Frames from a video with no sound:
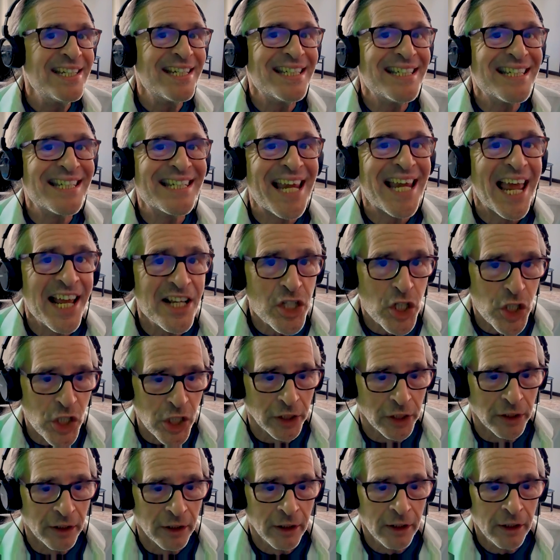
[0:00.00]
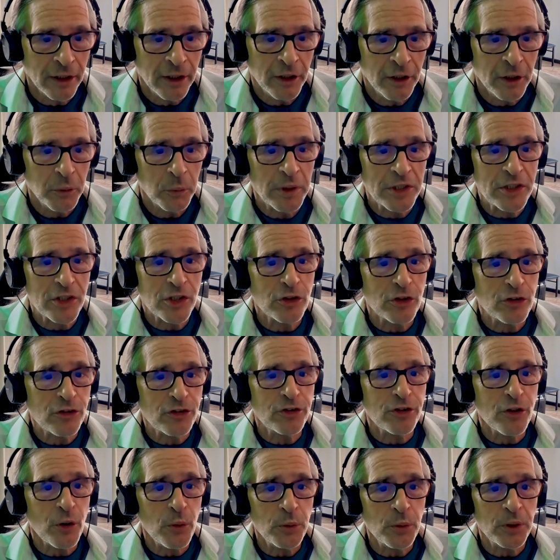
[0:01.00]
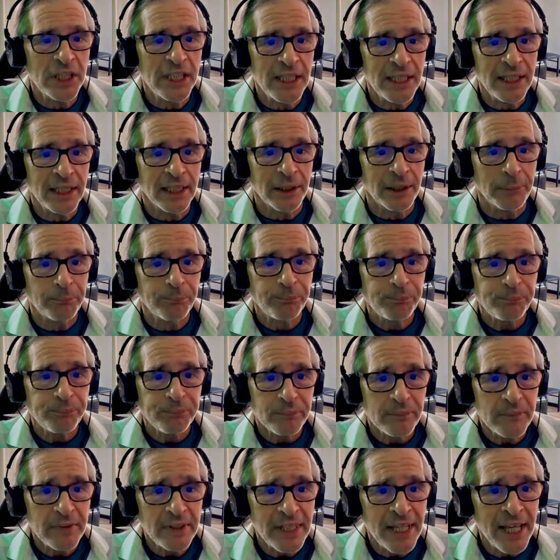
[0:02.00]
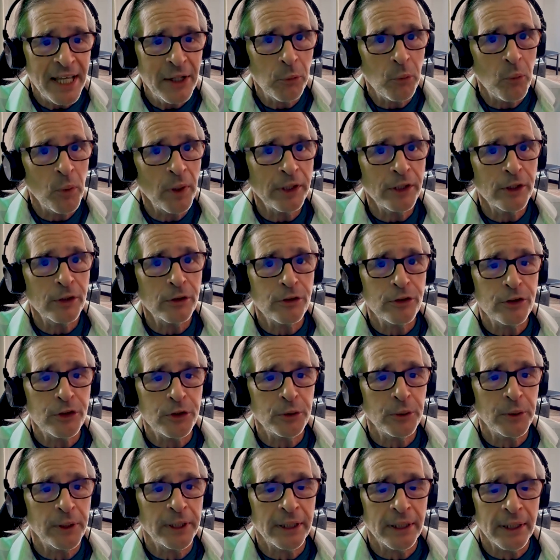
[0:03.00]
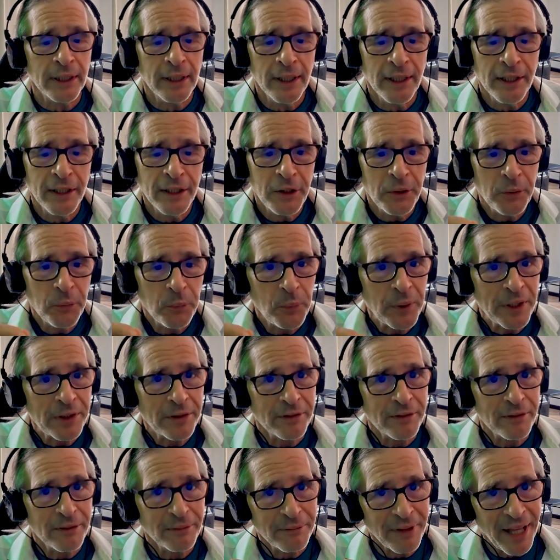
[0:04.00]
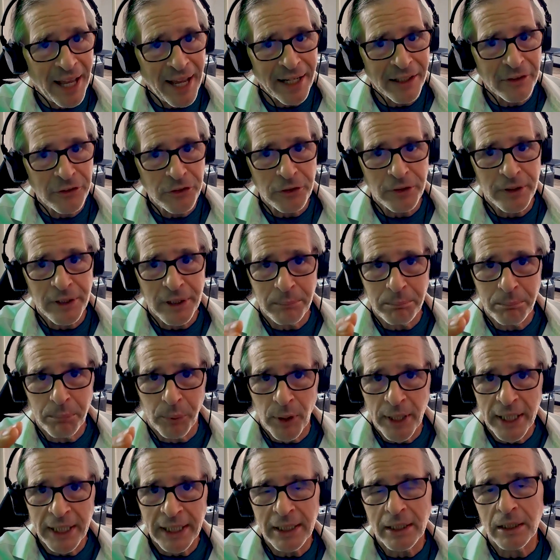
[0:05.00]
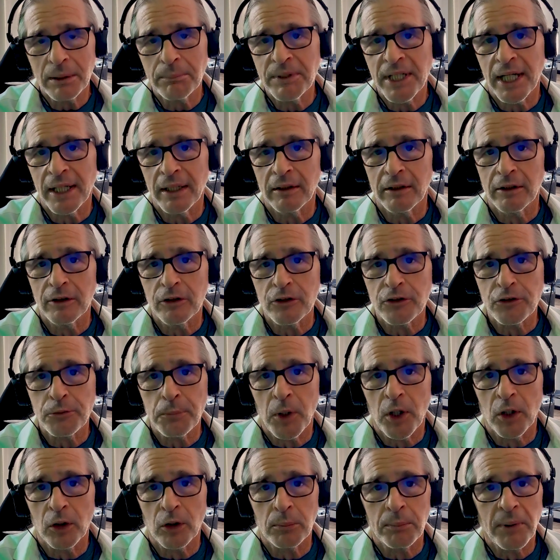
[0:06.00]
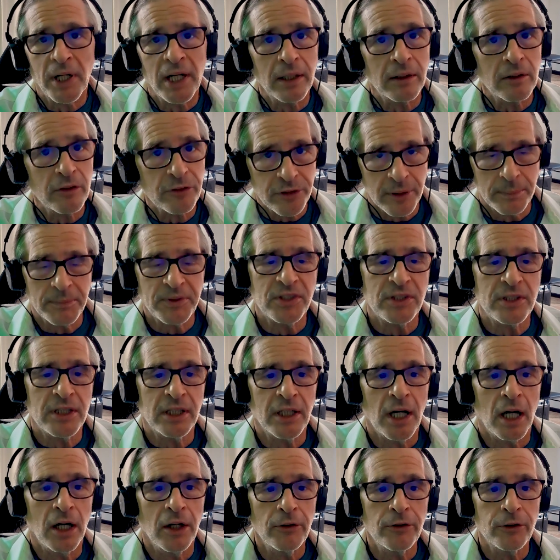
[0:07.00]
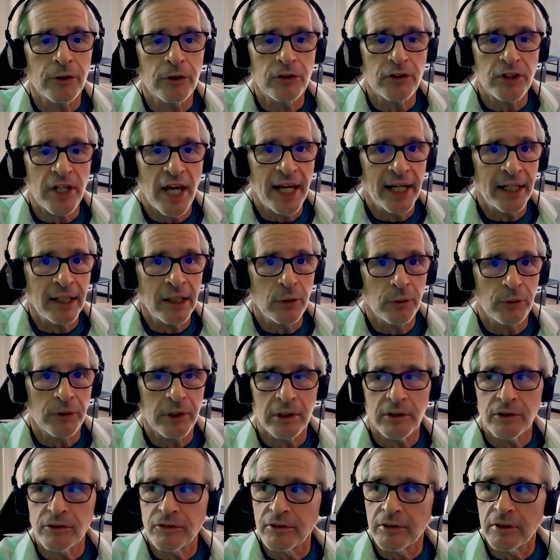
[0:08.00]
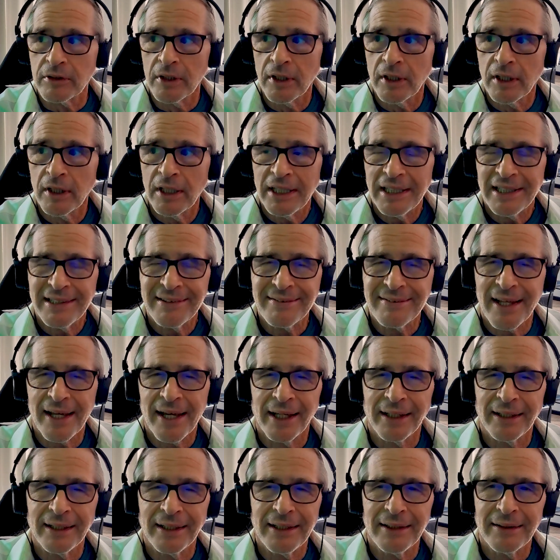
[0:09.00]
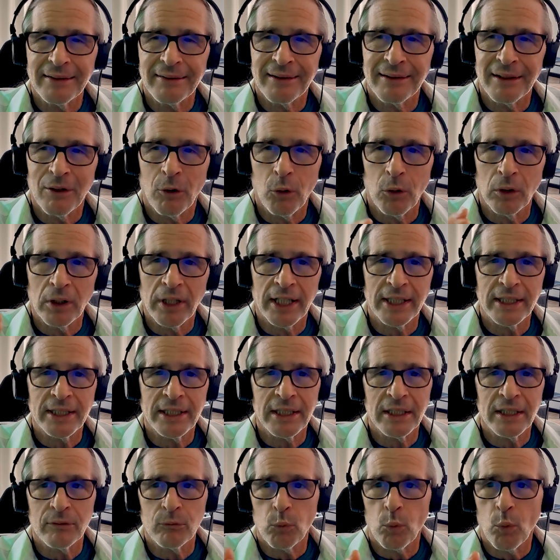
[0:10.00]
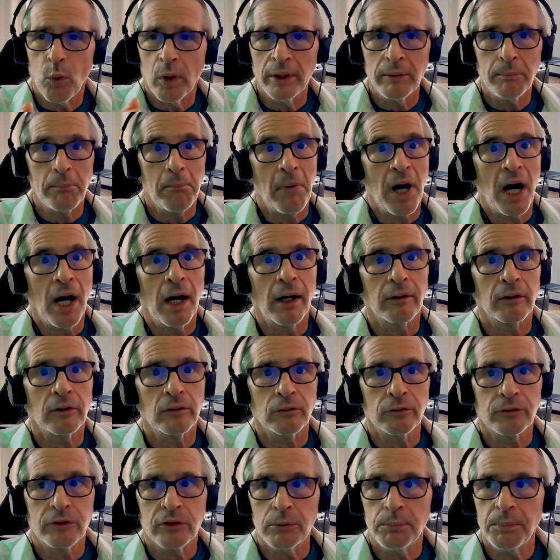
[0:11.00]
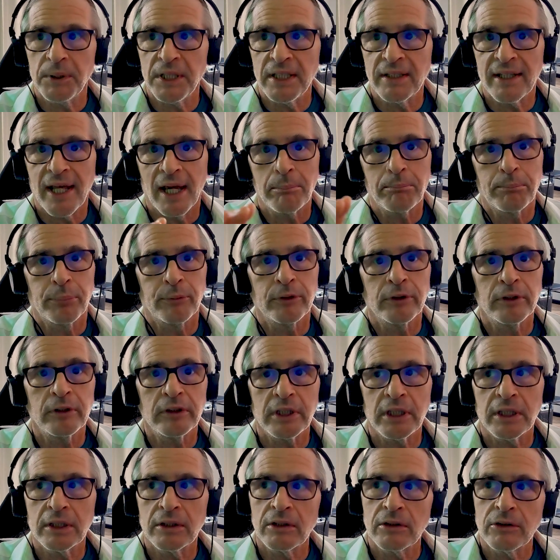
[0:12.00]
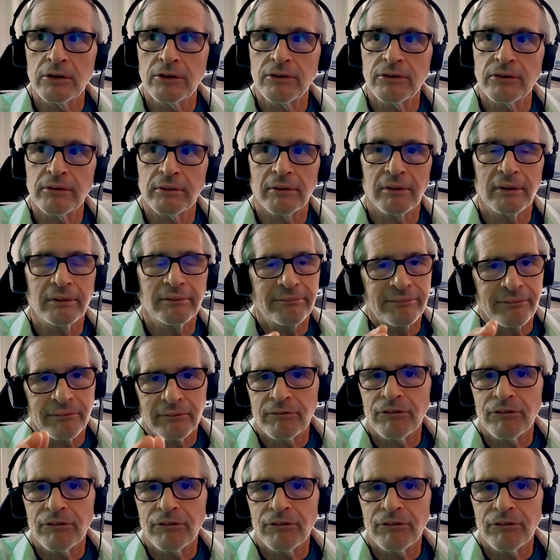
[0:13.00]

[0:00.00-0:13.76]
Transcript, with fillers: and intention, which is so key. And what you're doing with actually breaking them down into smaller models, I'm seeing others echo this, is that the whole idea of one model to be that brilliant is